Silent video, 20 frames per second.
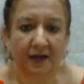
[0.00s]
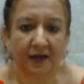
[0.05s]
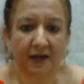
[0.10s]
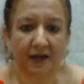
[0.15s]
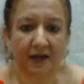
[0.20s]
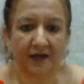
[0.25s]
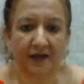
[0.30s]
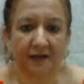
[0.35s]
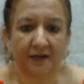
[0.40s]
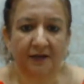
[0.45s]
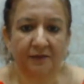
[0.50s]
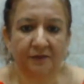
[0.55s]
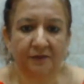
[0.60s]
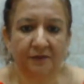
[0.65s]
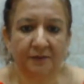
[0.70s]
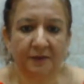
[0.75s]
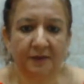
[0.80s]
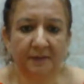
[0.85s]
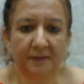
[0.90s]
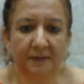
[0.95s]
And it
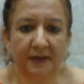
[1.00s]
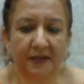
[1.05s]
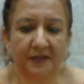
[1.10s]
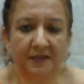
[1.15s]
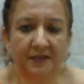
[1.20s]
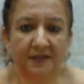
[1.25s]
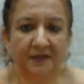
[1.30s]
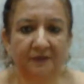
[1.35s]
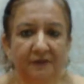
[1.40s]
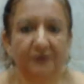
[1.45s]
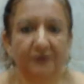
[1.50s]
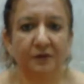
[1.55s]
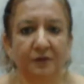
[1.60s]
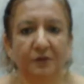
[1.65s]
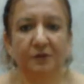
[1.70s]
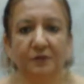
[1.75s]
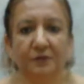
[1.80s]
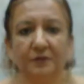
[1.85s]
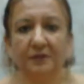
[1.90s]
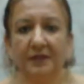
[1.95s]
would be best if
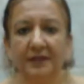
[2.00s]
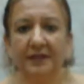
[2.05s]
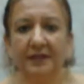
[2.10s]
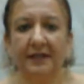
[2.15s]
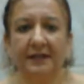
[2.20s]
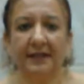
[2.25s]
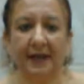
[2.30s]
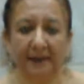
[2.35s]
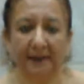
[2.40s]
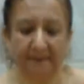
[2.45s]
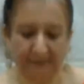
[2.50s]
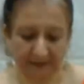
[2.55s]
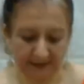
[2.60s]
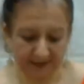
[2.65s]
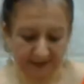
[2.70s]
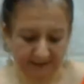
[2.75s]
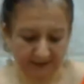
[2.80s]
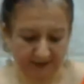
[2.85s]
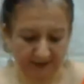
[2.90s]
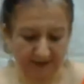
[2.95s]
you do the
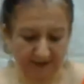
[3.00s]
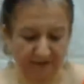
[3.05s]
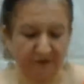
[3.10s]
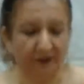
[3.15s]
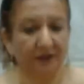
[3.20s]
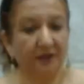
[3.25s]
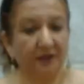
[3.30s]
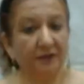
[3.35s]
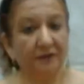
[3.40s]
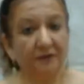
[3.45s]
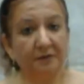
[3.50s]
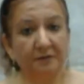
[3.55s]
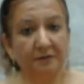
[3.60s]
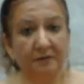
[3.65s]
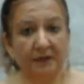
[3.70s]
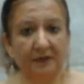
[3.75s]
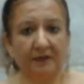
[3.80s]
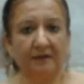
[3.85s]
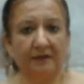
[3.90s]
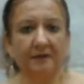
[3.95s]
tapping in front of a
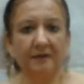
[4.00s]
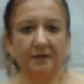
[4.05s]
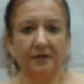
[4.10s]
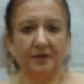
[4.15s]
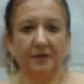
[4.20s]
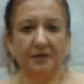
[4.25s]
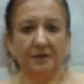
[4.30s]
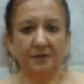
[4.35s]
mirror.